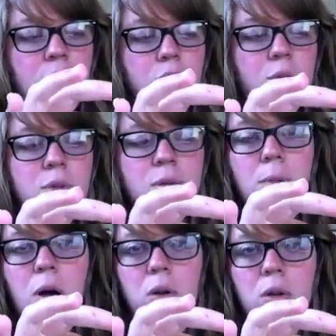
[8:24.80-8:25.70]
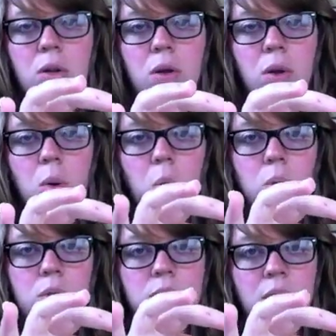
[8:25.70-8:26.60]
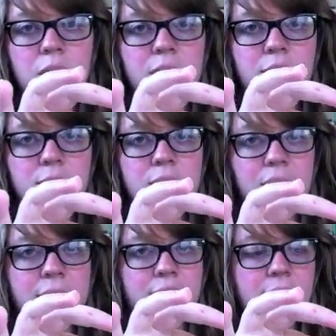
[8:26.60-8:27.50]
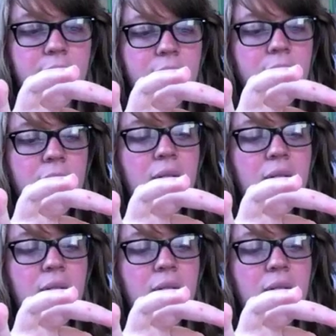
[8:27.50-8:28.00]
2 small holes on either side here,